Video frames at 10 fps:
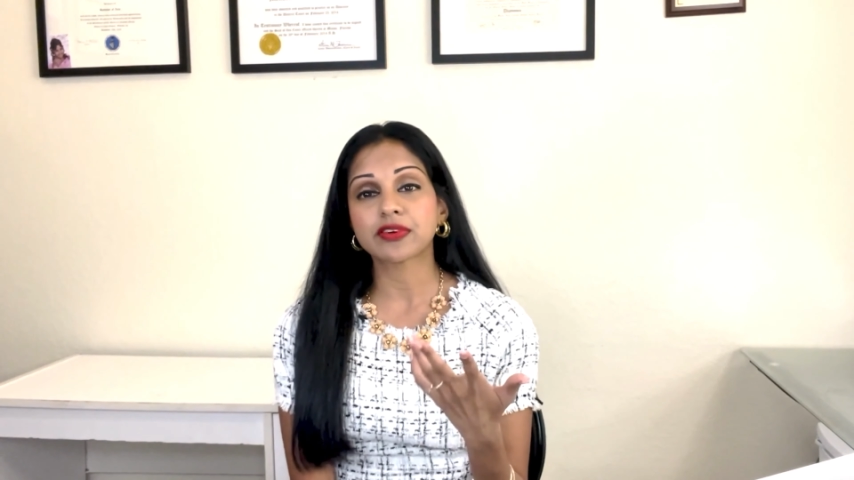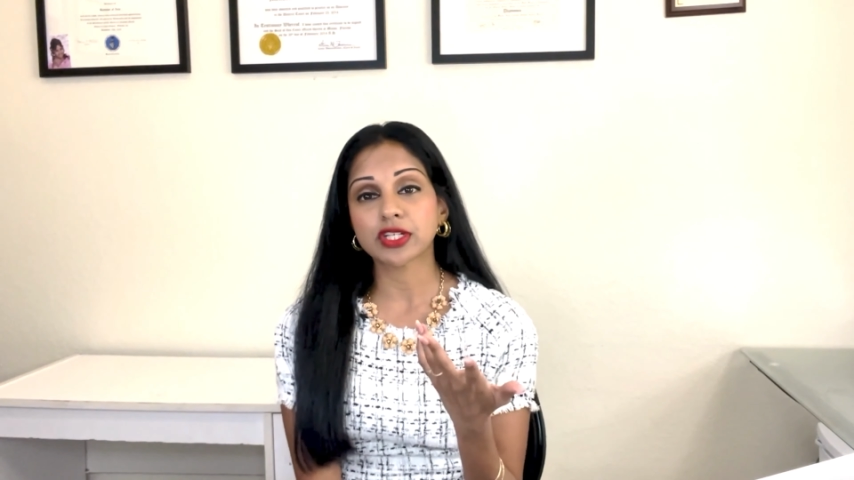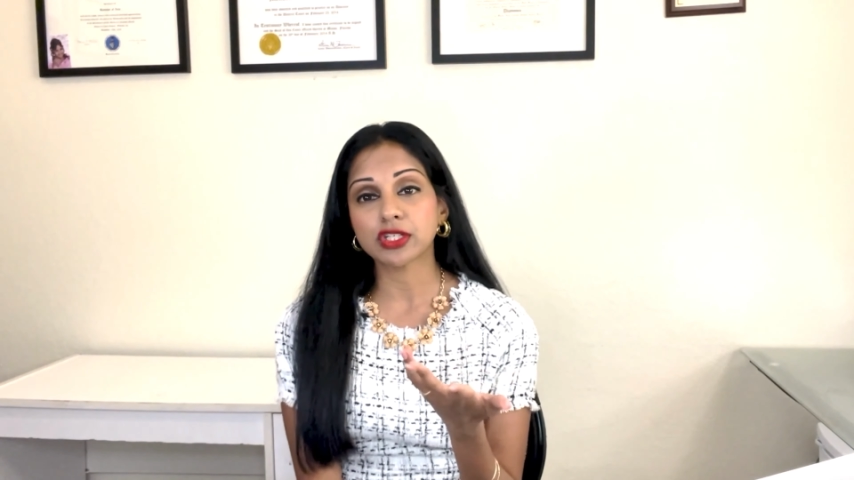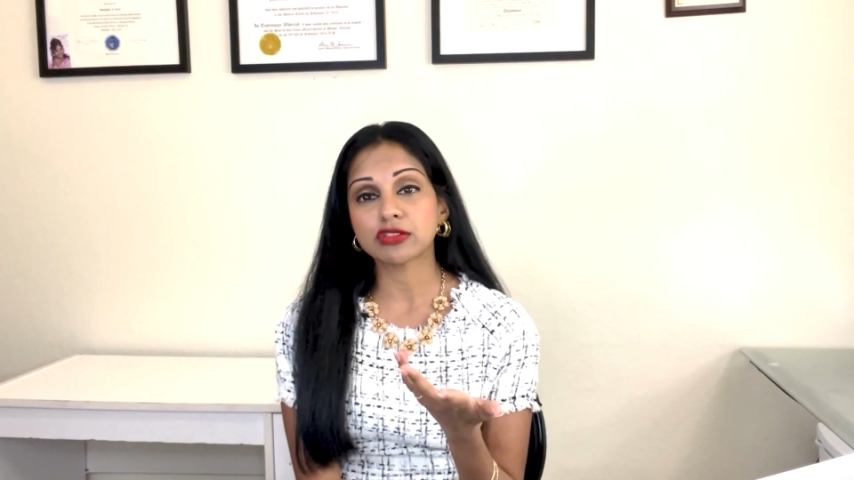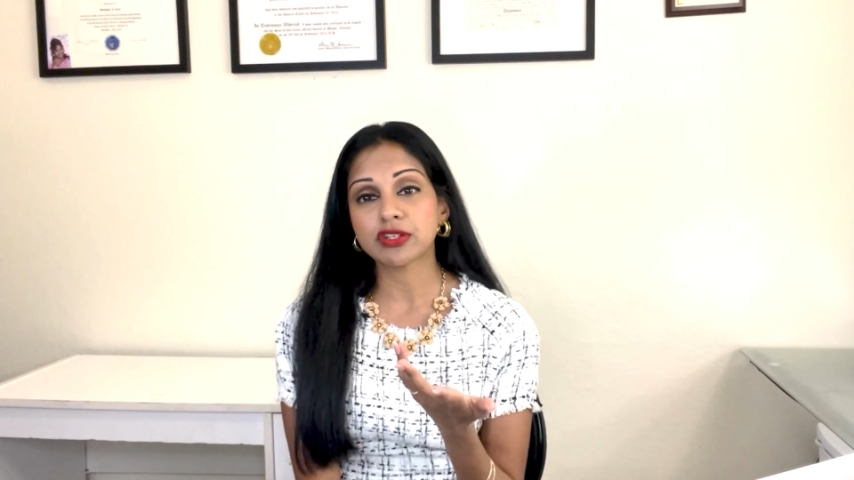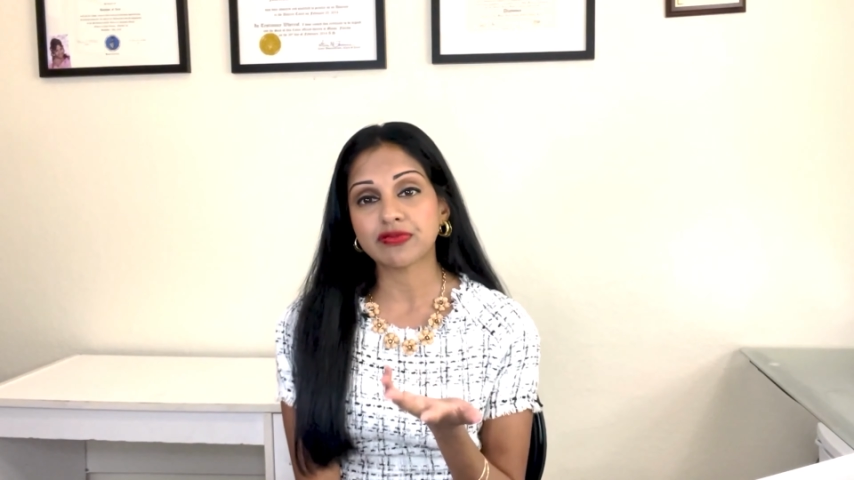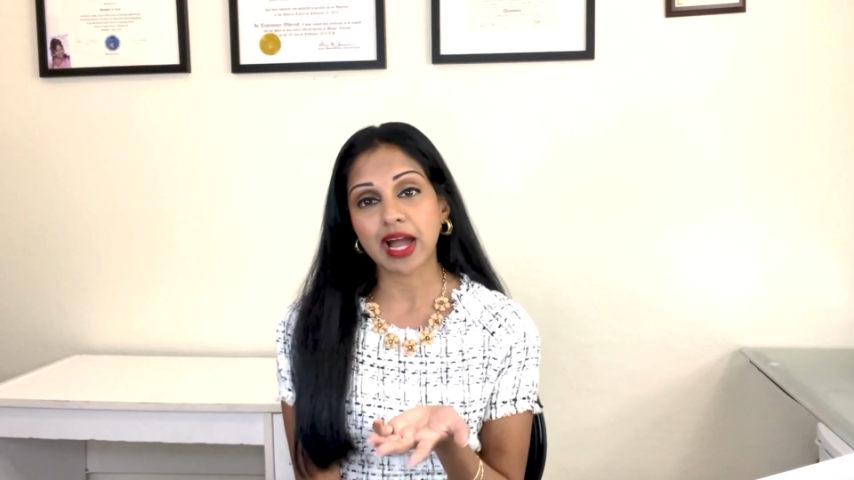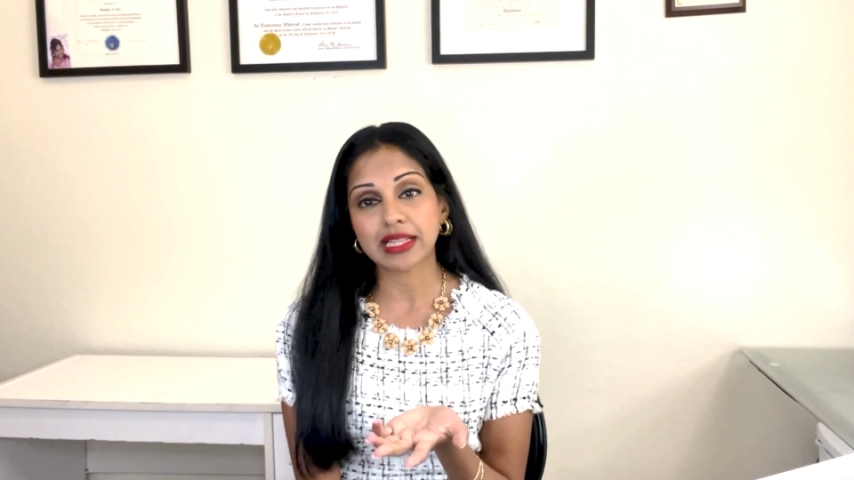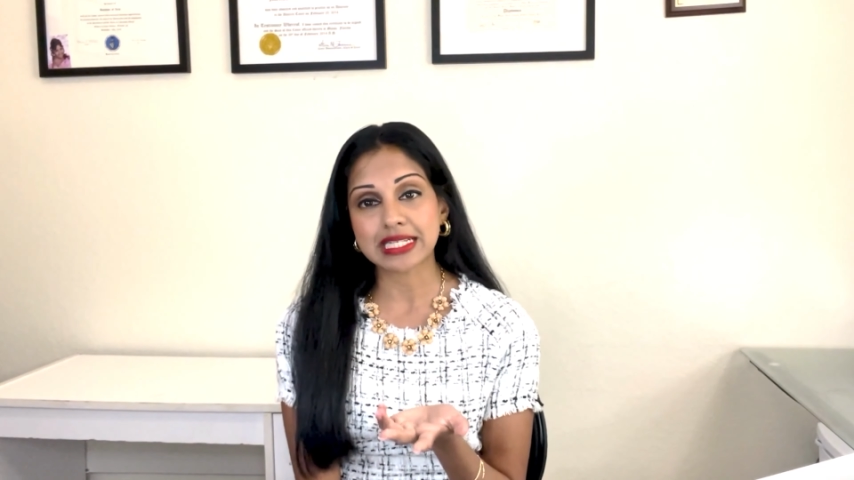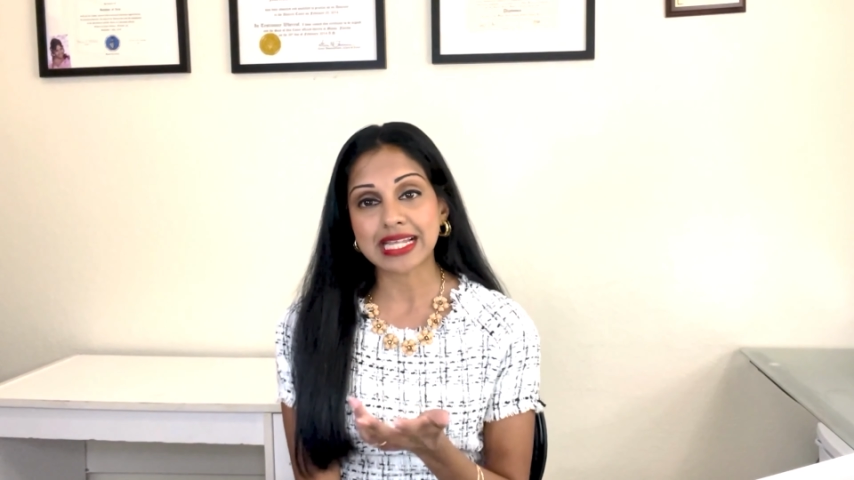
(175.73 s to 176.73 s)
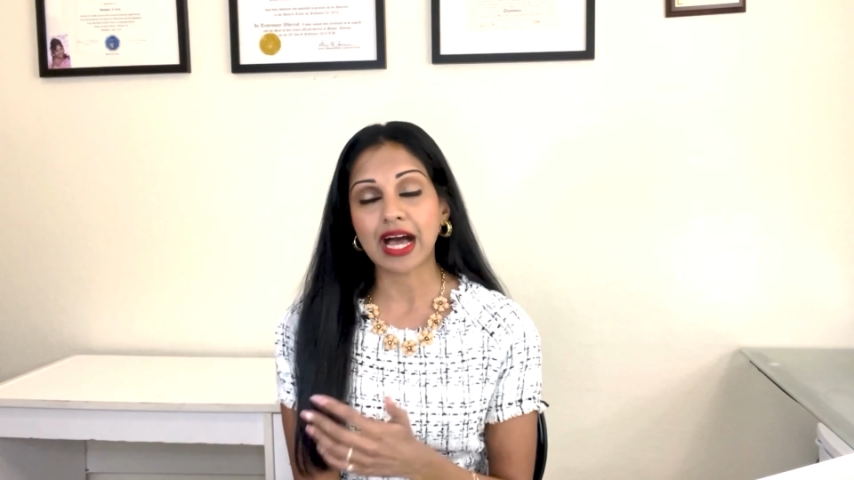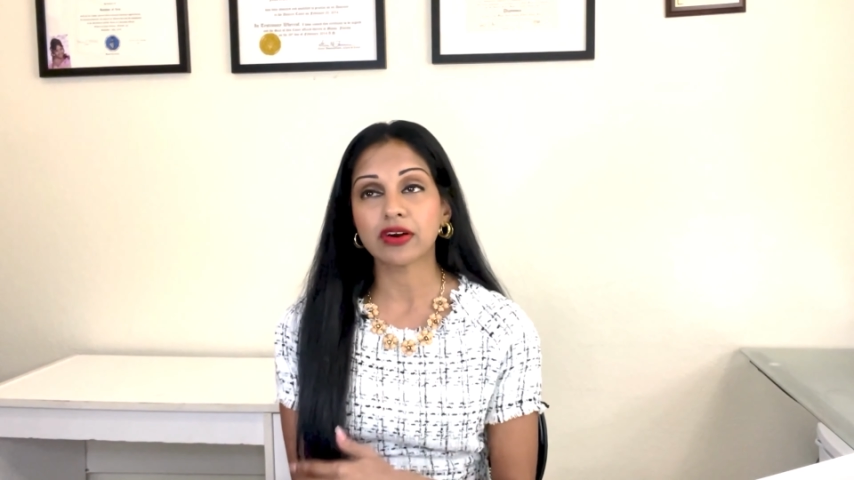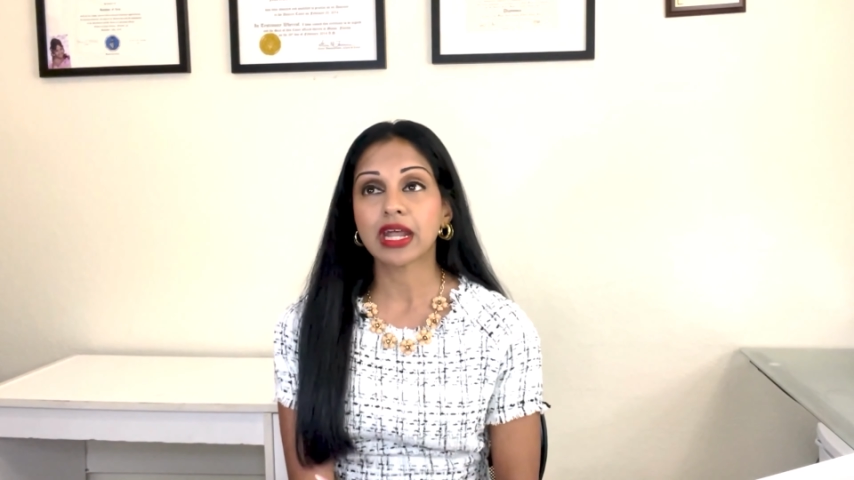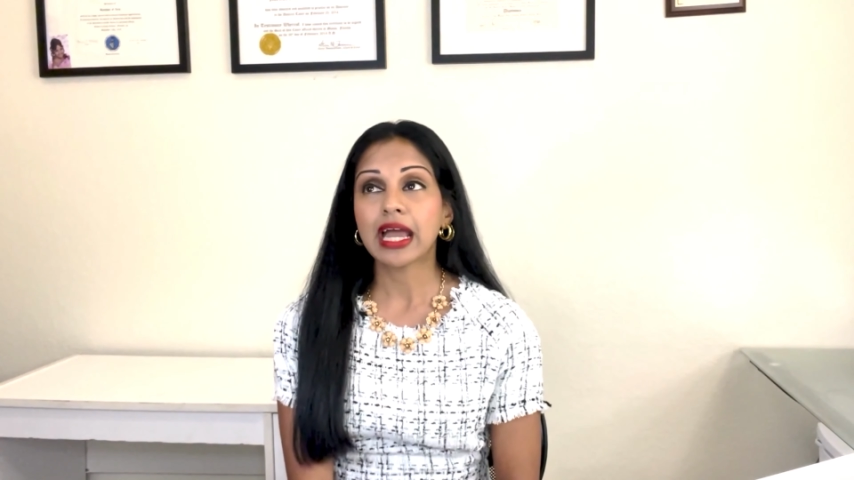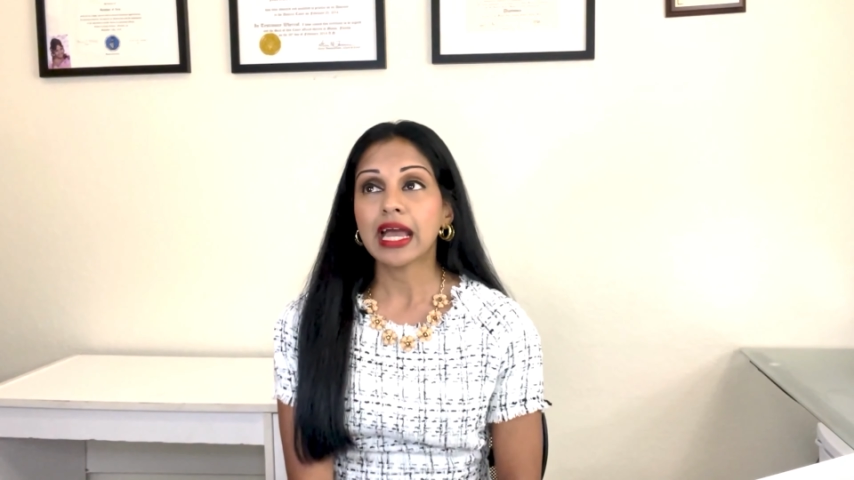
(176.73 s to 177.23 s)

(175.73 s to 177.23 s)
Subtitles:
you to find this out.